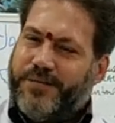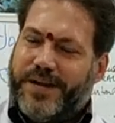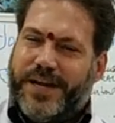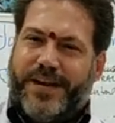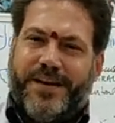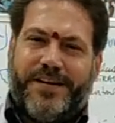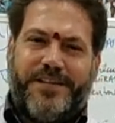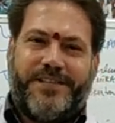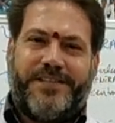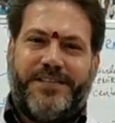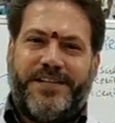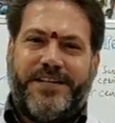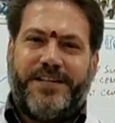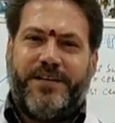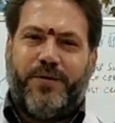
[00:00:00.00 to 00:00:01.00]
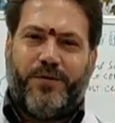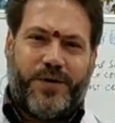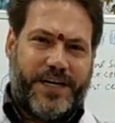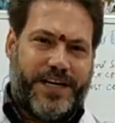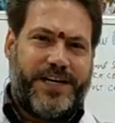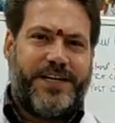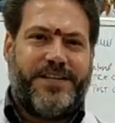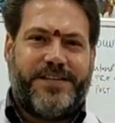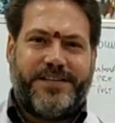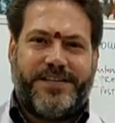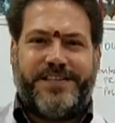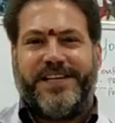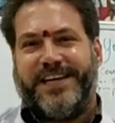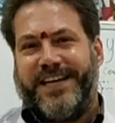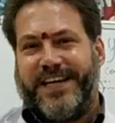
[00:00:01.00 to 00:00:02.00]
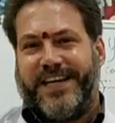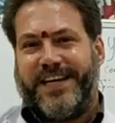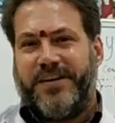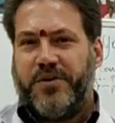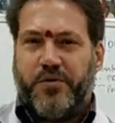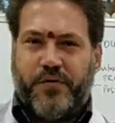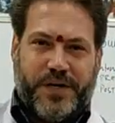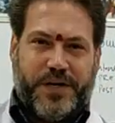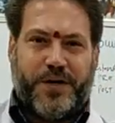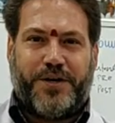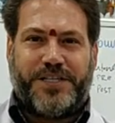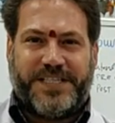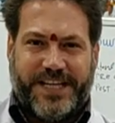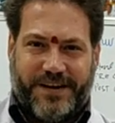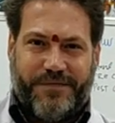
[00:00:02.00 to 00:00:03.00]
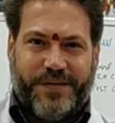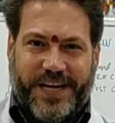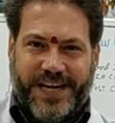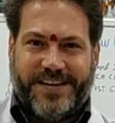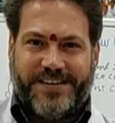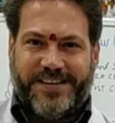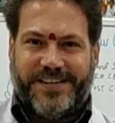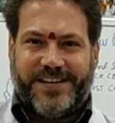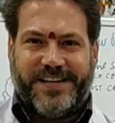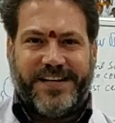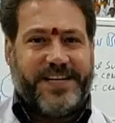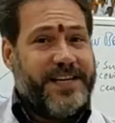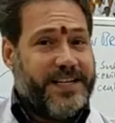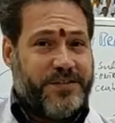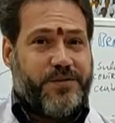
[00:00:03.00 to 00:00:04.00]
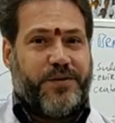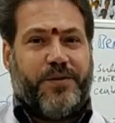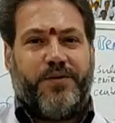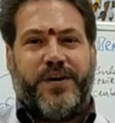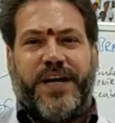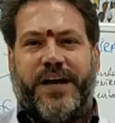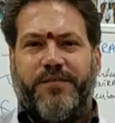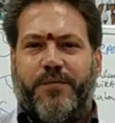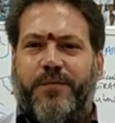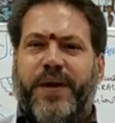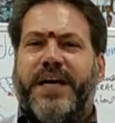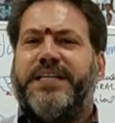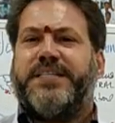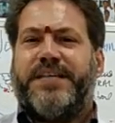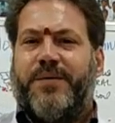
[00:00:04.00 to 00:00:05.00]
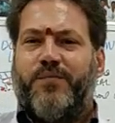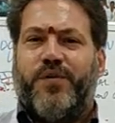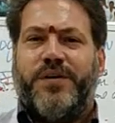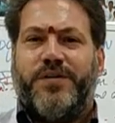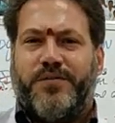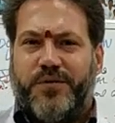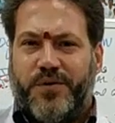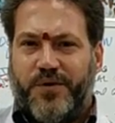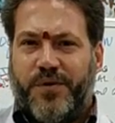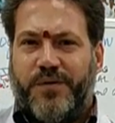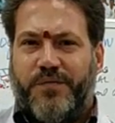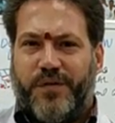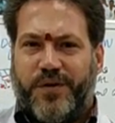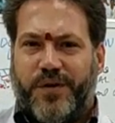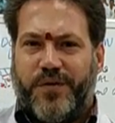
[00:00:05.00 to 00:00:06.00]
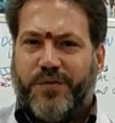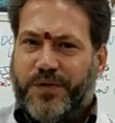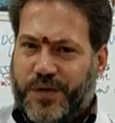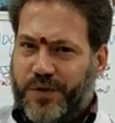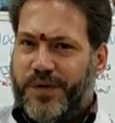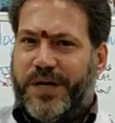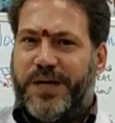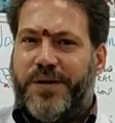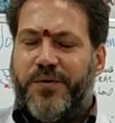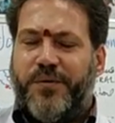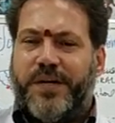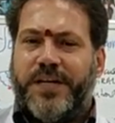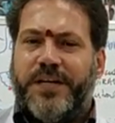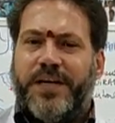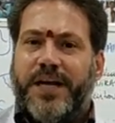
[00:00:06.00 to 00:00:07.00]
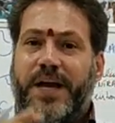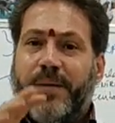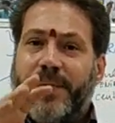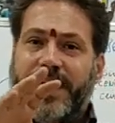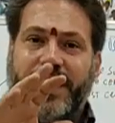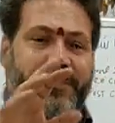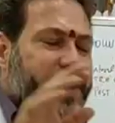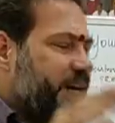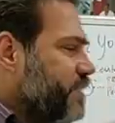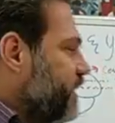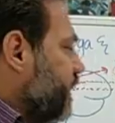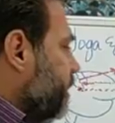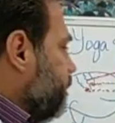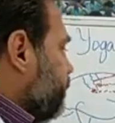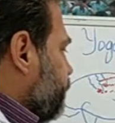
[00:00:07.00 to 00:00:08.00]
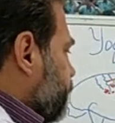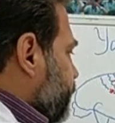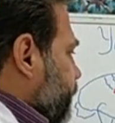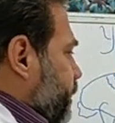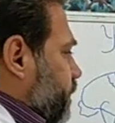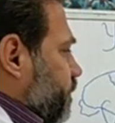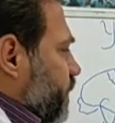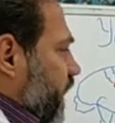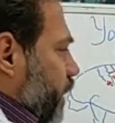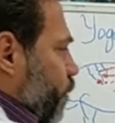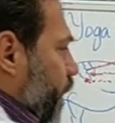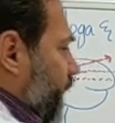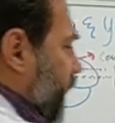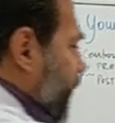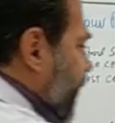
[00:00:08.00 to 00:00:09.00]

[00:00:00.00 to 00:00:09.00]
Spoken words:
Well, yoga is the do-it-yourself kit. So you don't have to pay someone to do it for you. You can do it. But imagine, you are